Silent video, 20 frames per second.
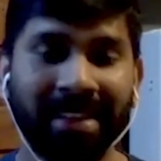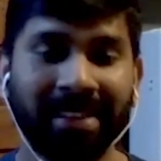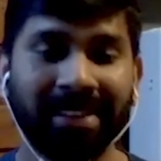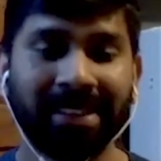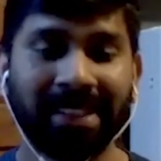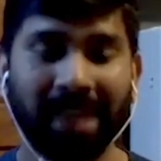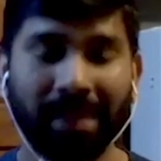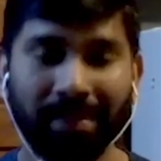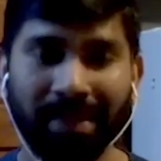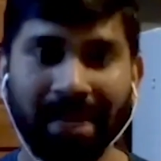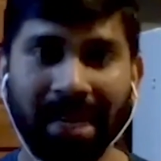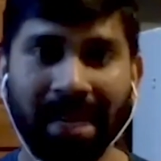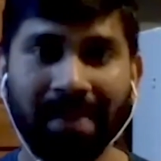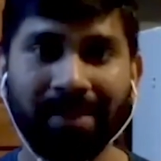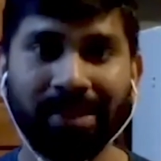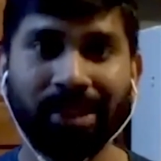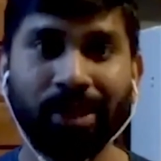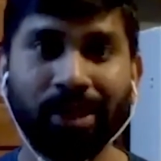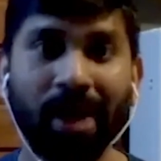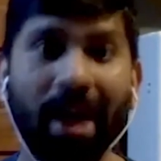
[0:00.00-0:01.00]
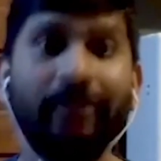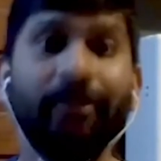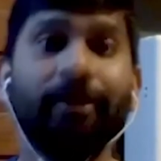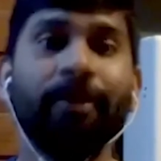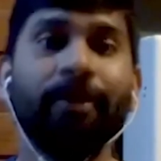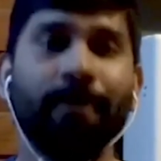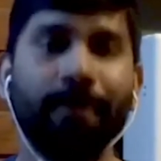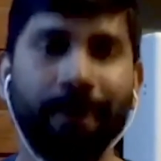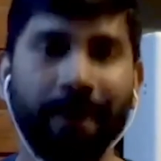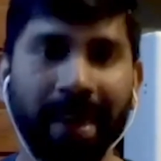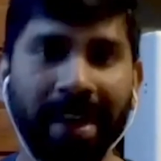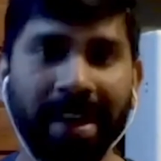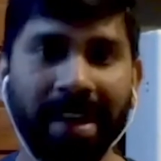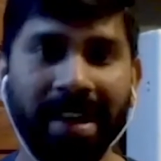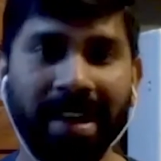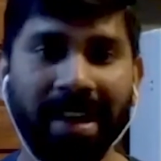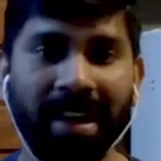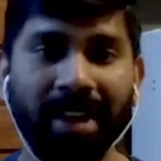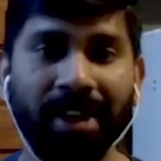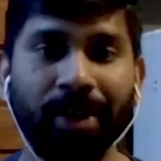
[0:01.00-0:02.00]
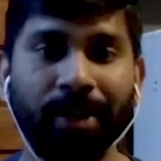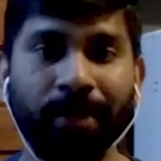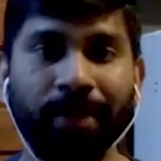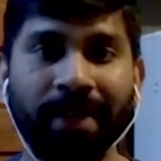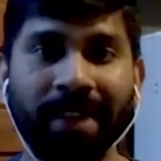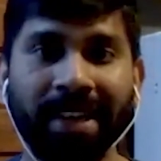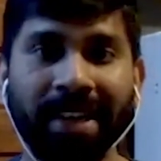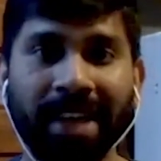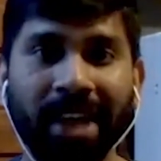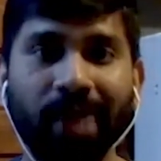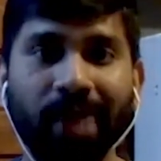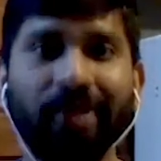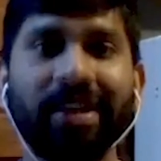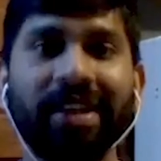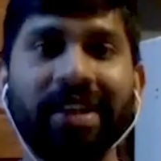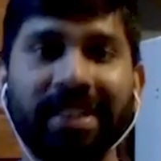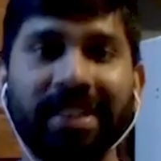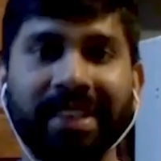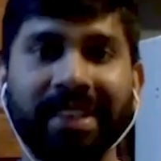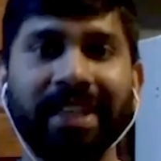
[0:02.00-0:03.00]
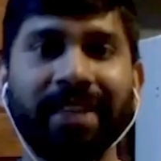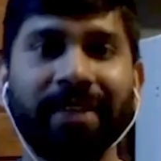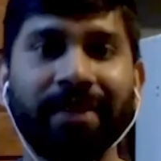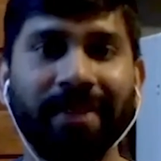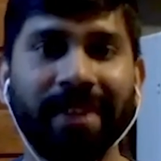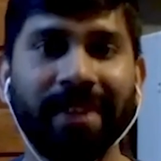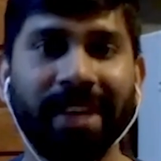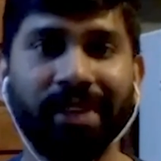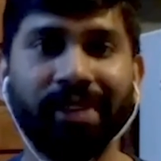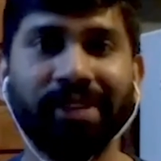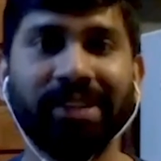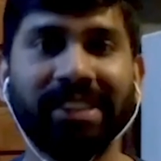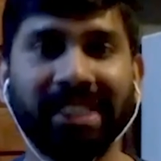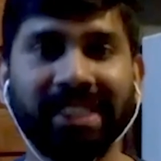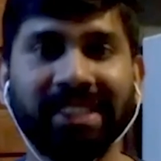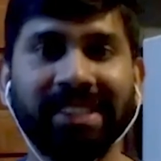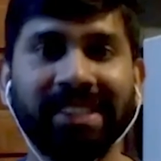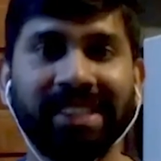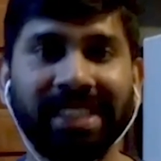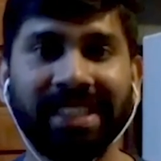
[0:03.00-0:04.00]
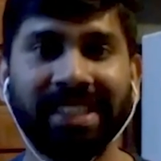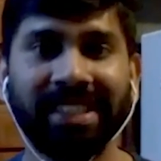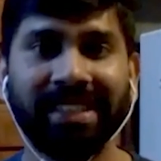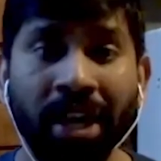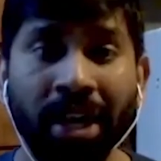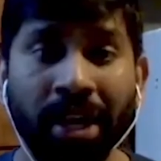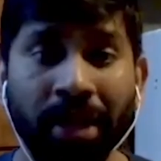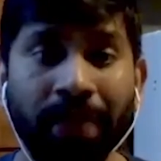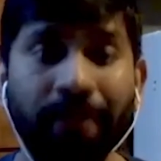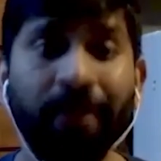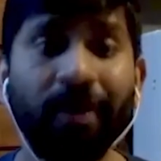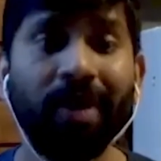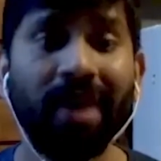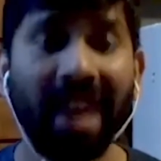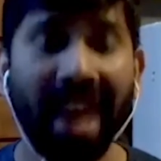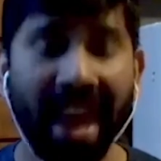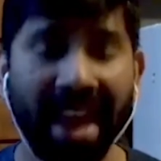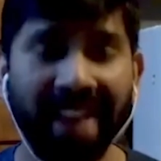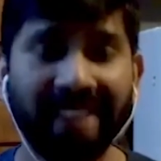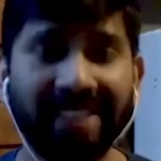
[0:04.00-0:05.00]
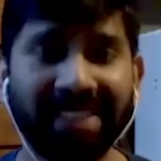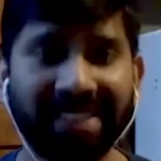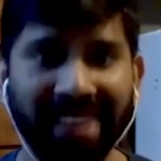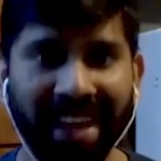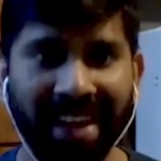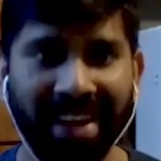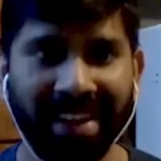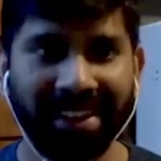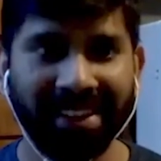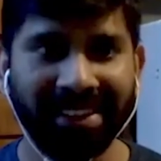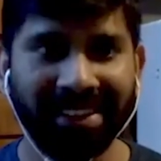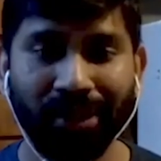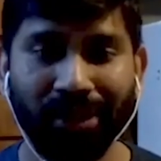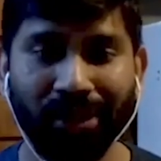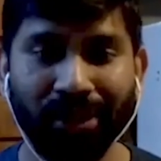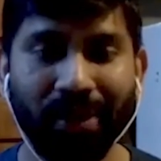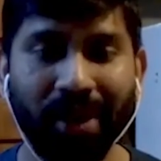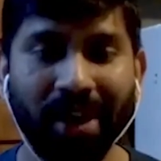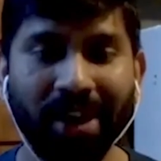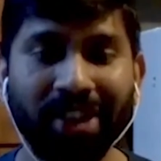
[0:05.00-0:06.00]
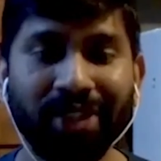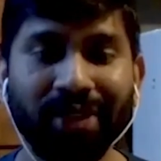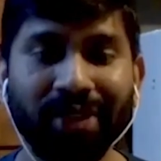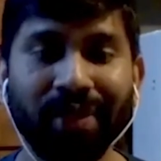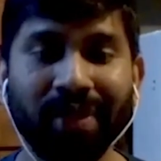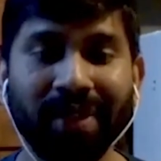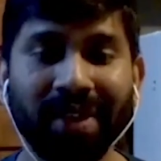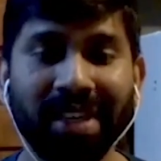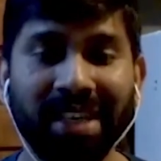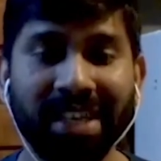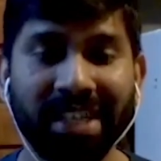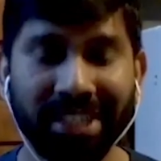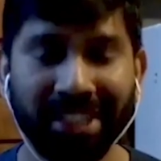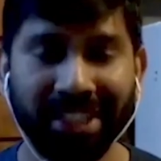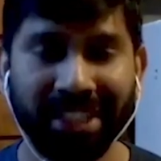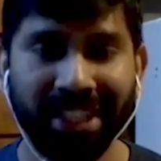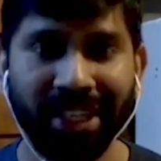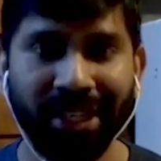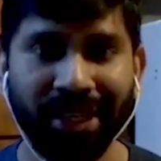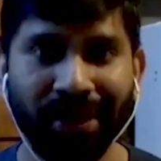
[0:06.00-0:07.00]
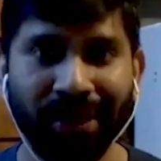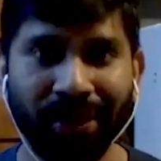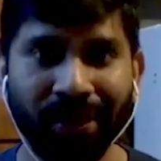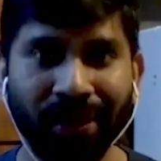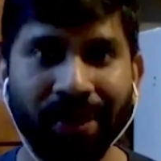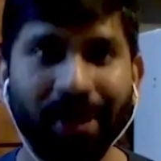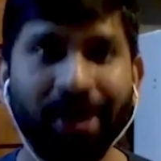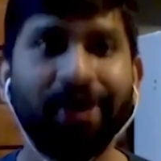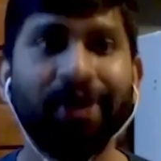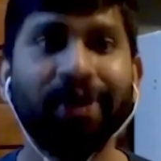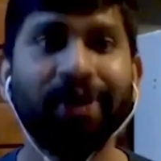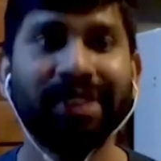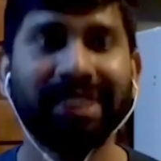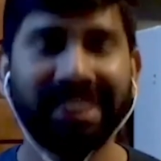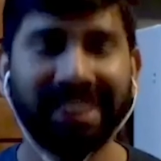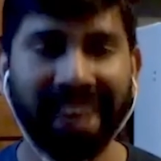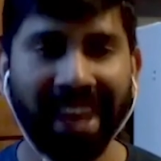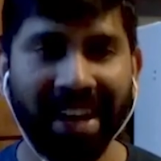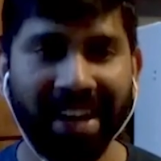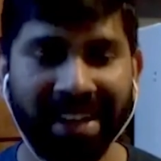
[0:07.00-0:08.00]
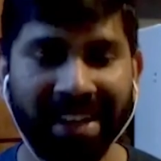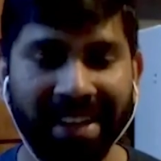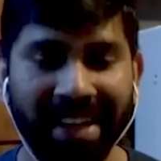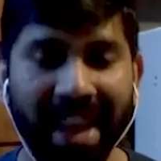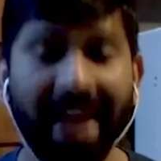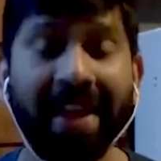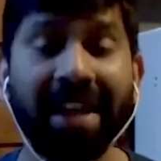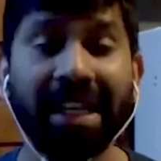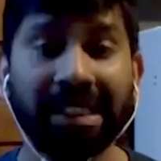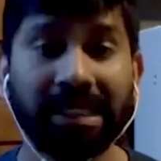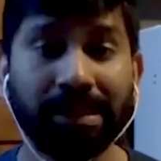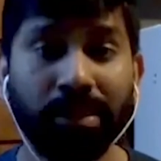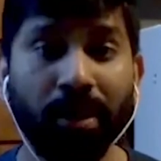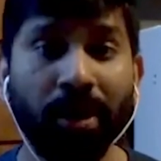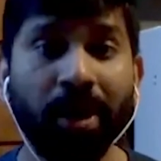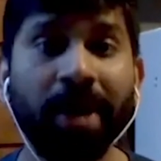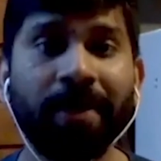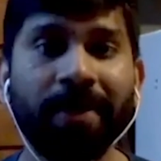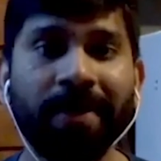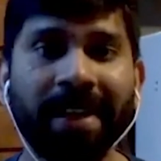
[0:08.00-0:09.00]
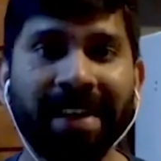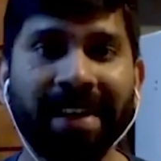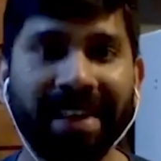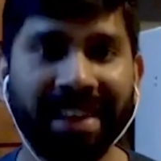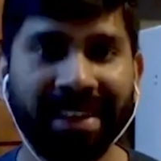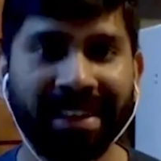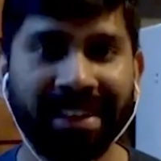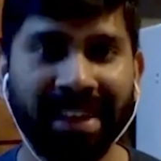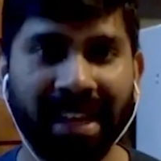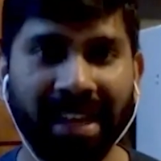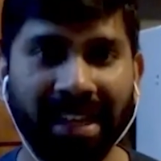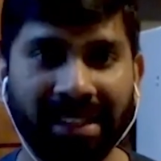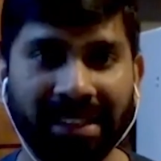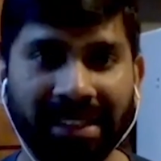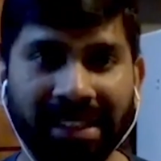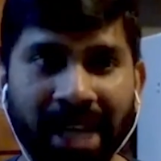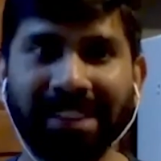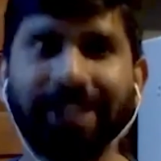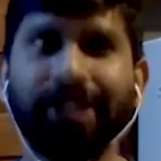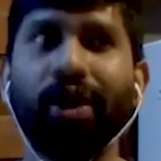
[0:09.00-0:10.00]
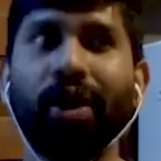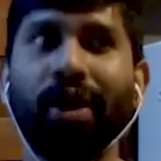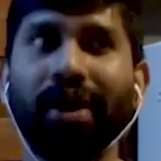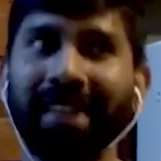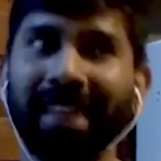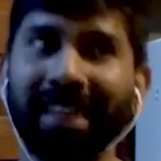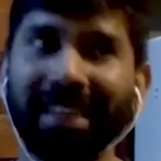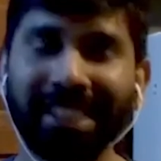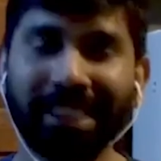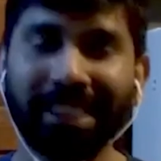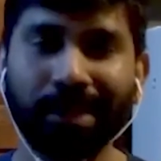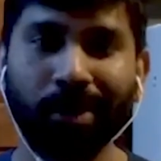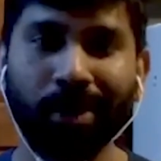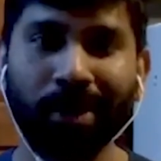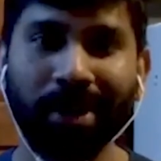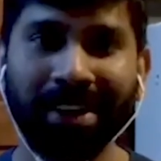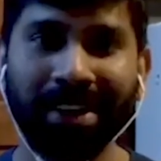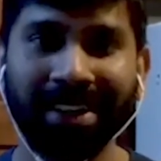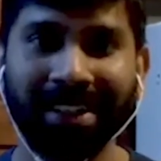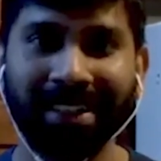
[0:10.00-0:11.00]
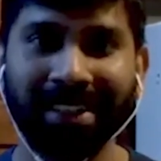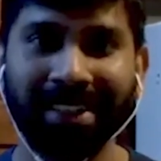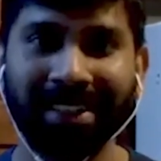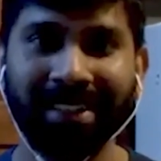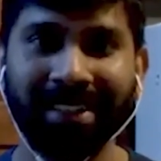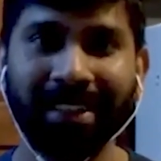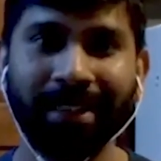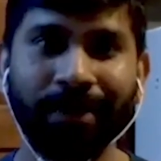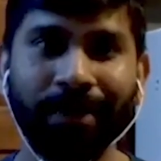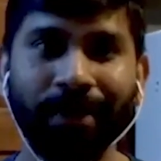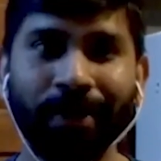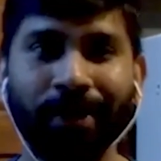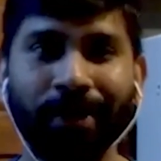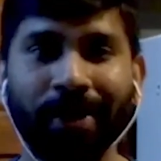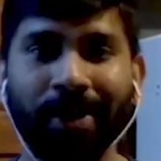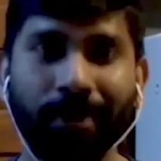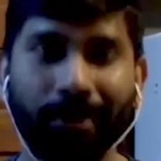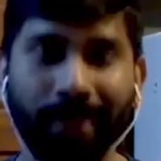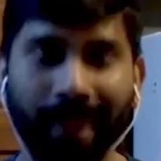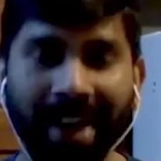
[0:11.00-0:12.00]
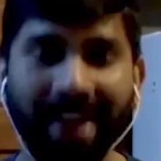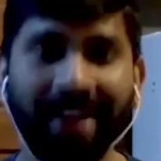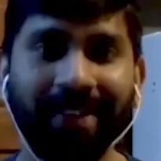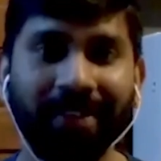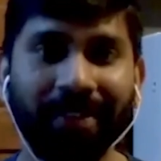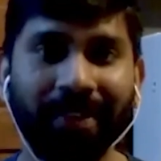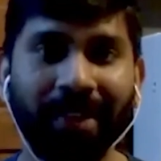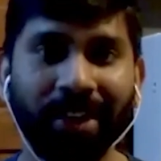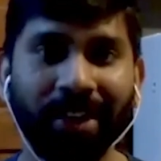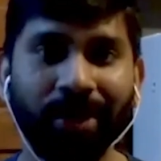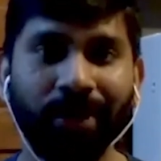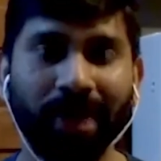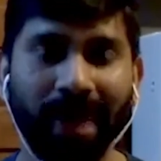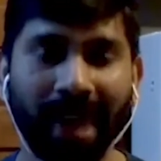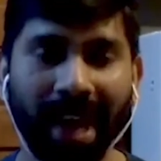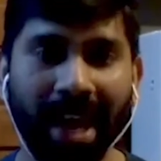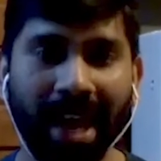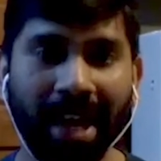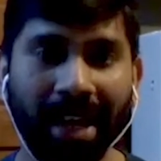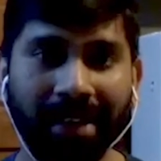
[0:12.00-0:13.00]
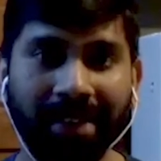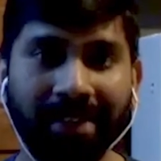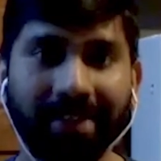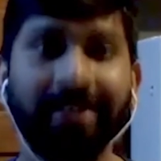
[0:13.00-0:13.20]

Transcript: sometimes you have to fail to figure out the correct way to succeed. If you like science, you got to continue to study and explore different areas. Don't get disappointed if you don't find what you like.